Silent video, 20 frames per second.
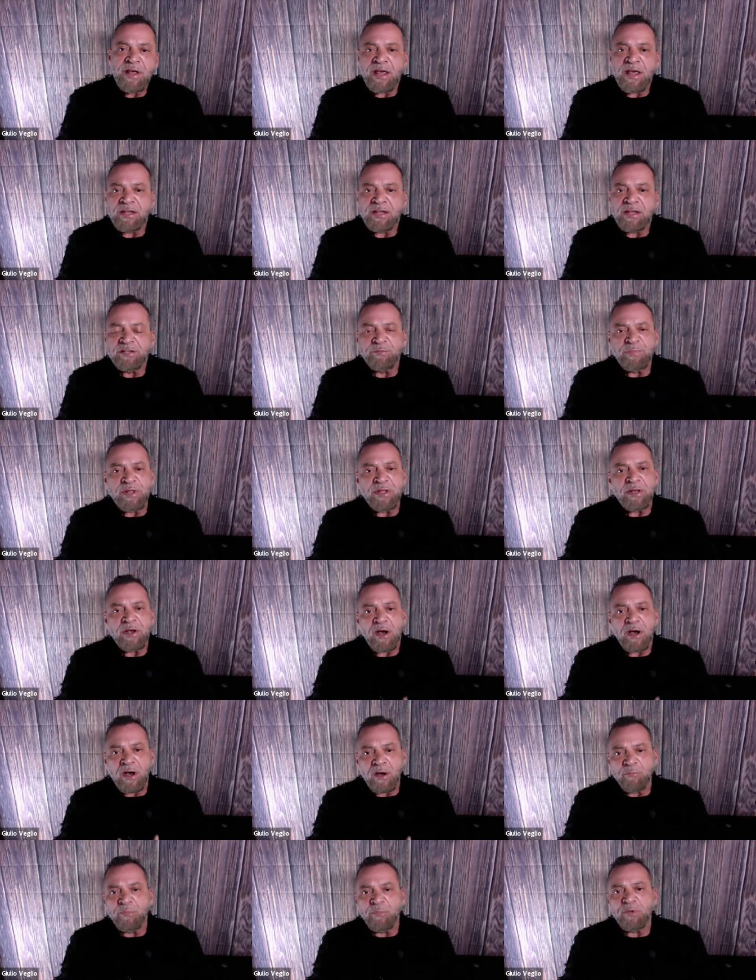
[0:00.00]
And to be
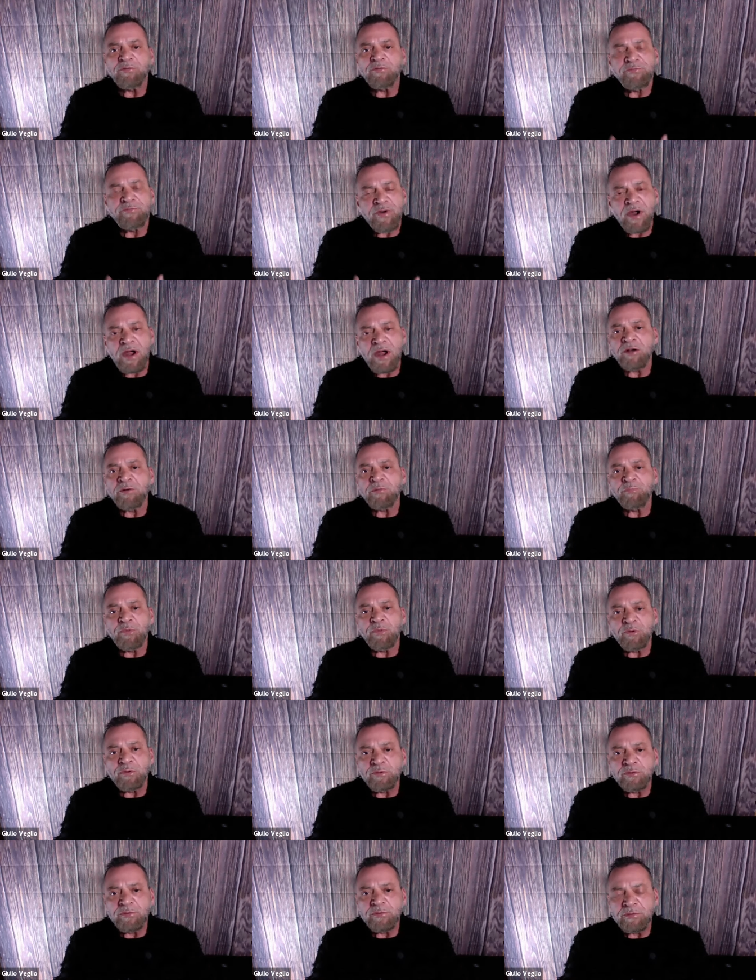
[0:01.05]
humble,
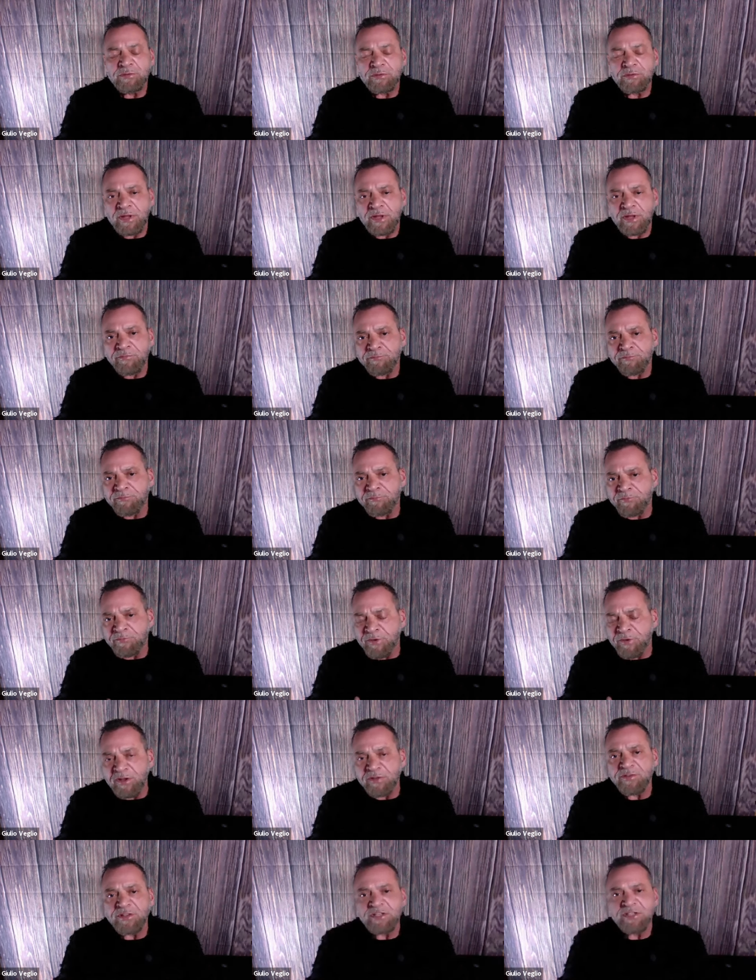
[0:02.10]
vulnerable,
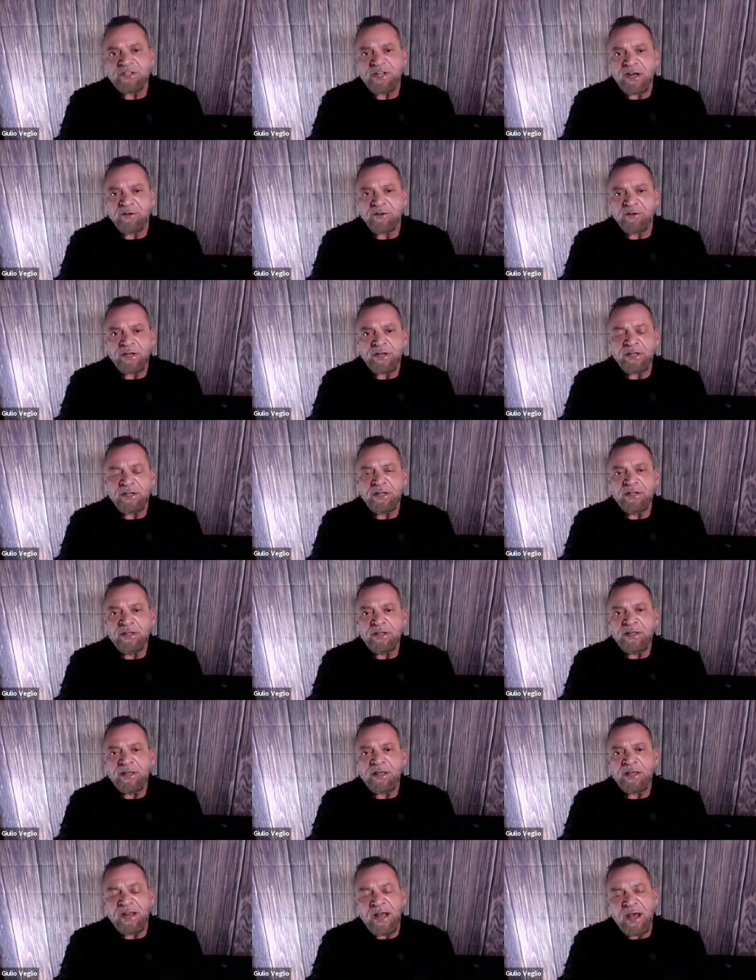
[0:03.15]
full of integrity,
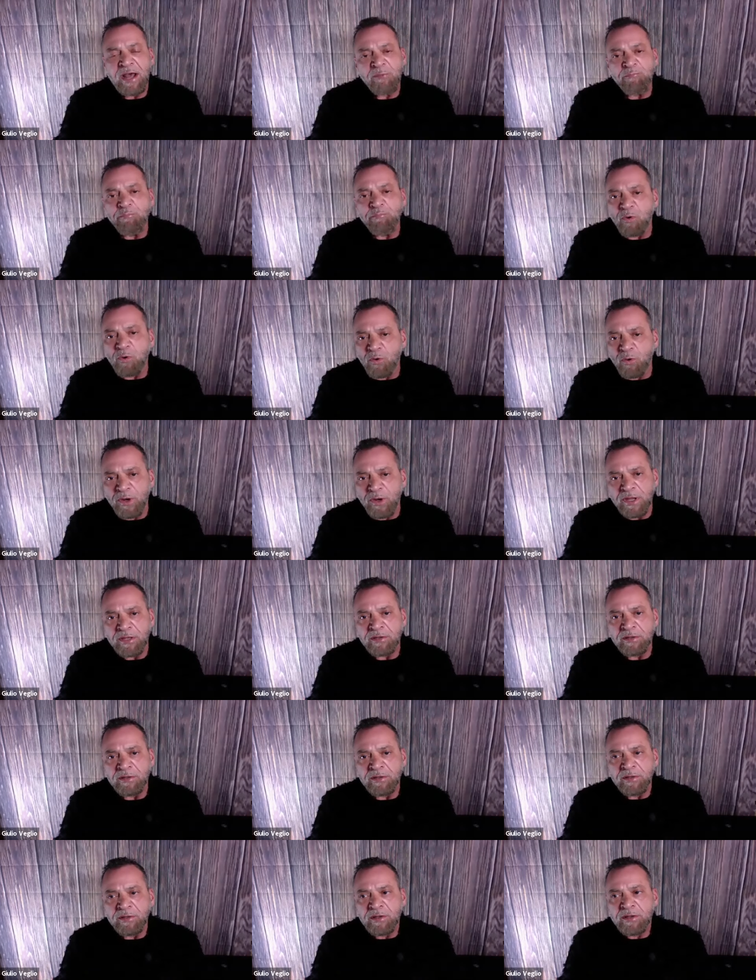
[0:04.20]
and on point,
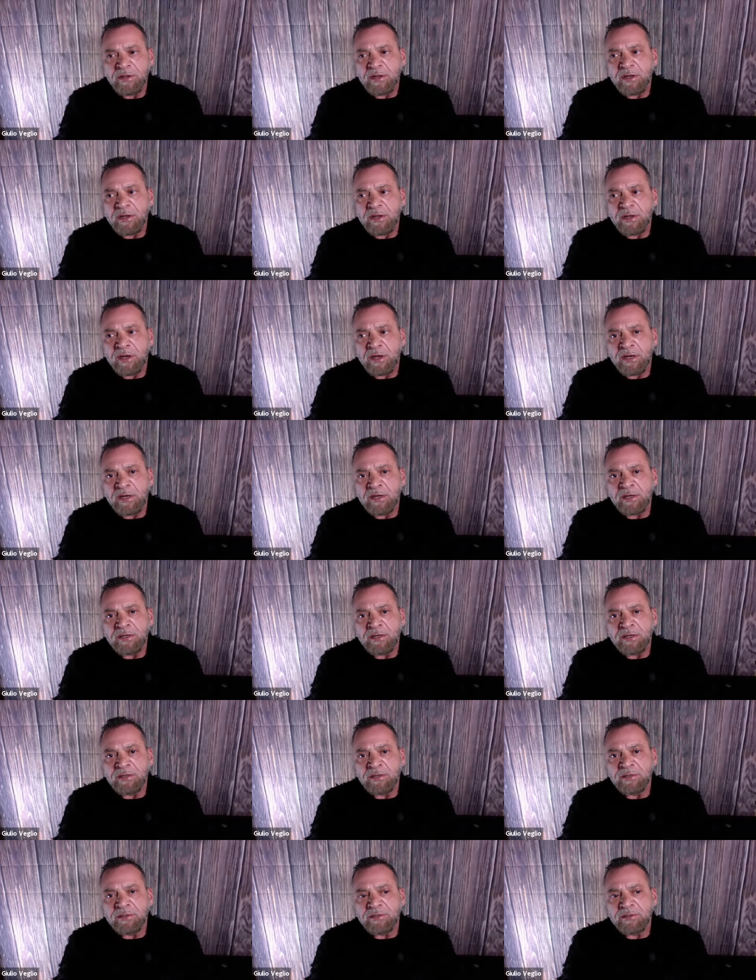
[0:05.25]
uh,
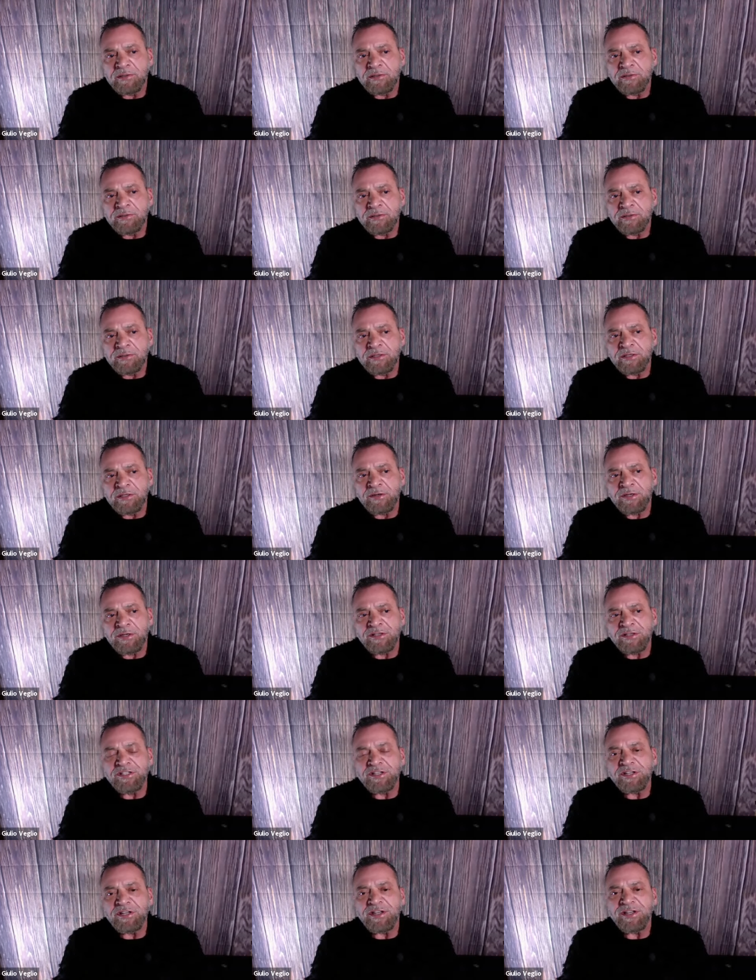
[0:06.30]
you know,
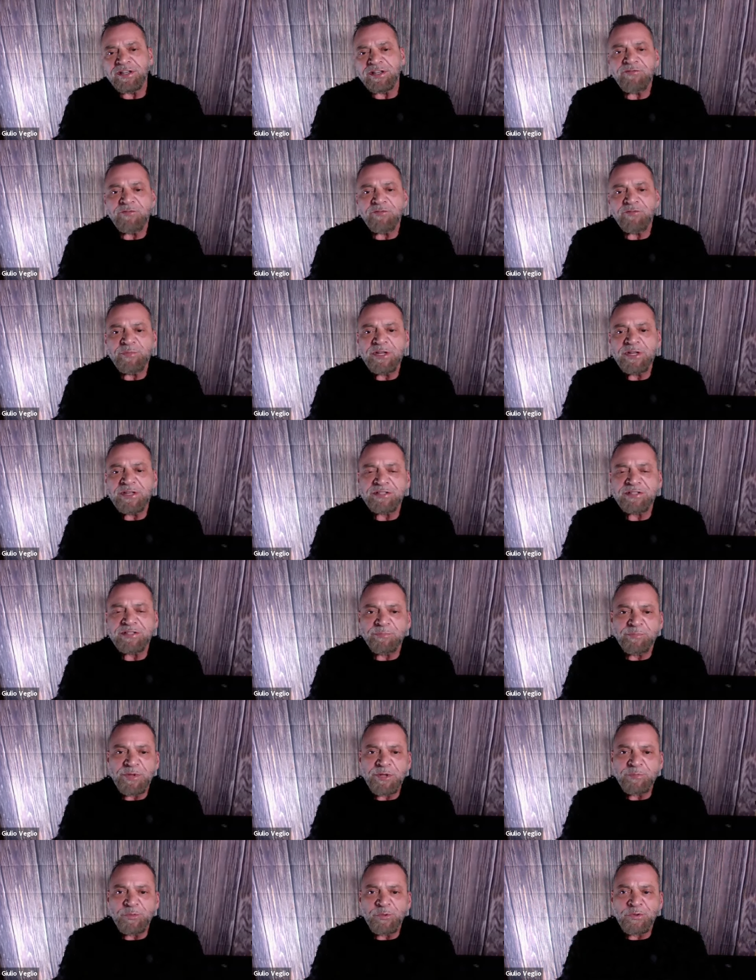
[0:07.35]
because you ever meet some
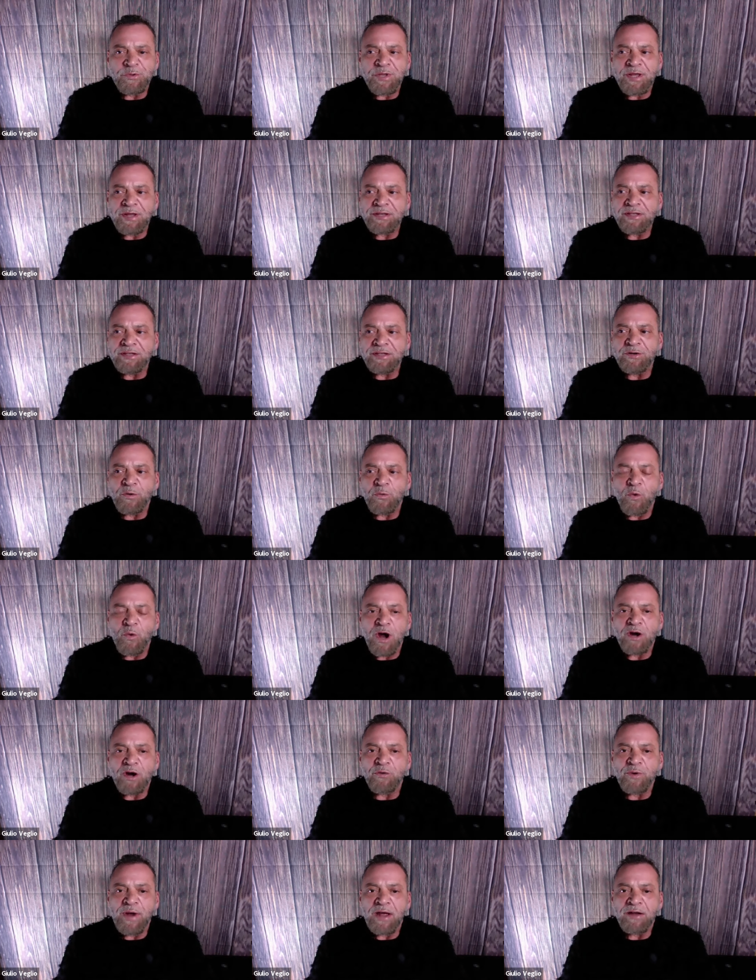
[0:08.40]
people that, you know,
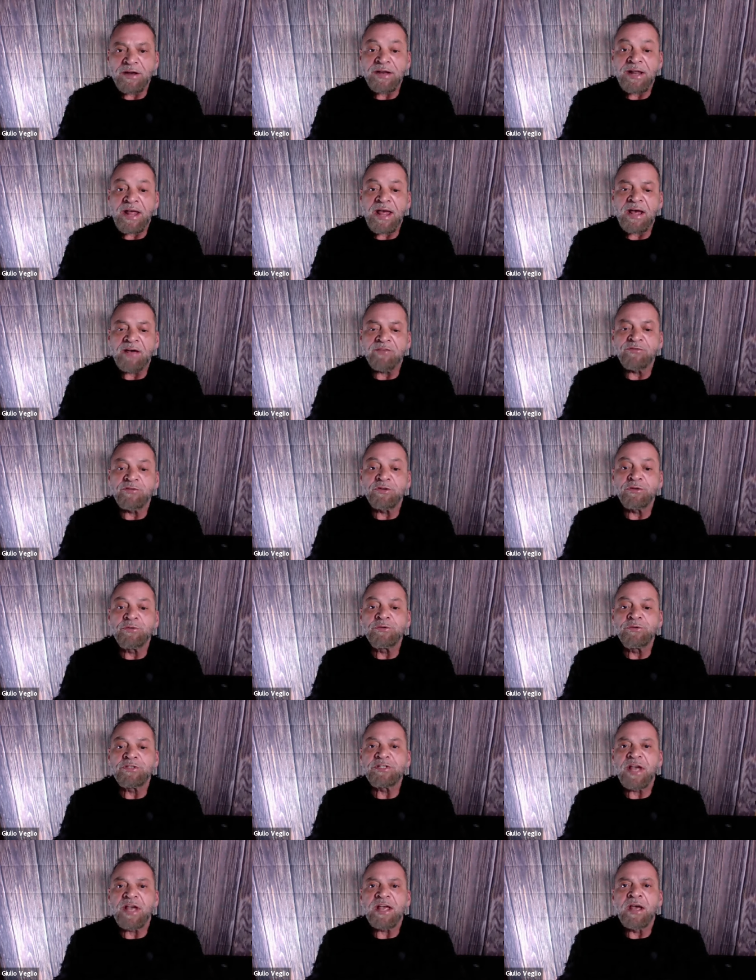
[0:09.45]
walk around and have to
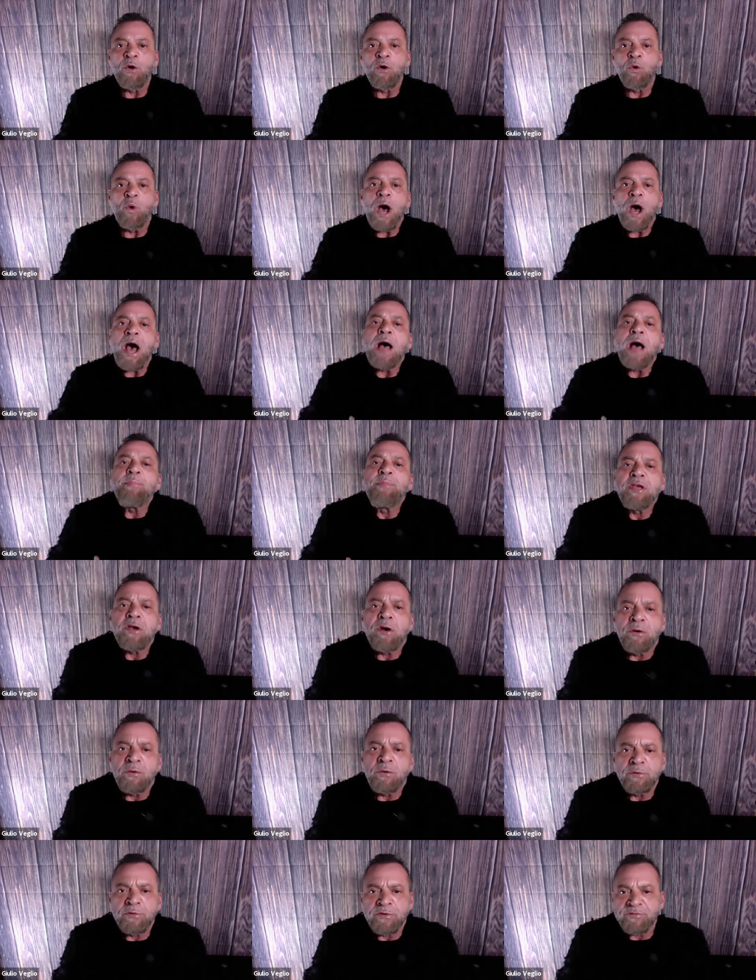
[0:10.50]
say, well, I'm the
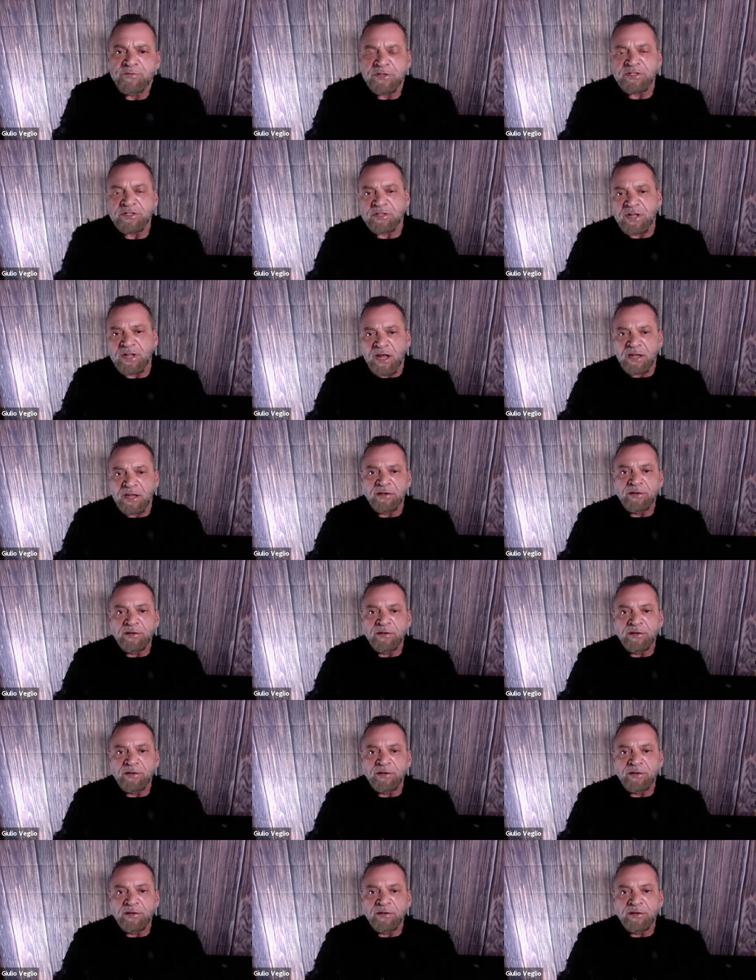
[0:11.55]
owner of the salon.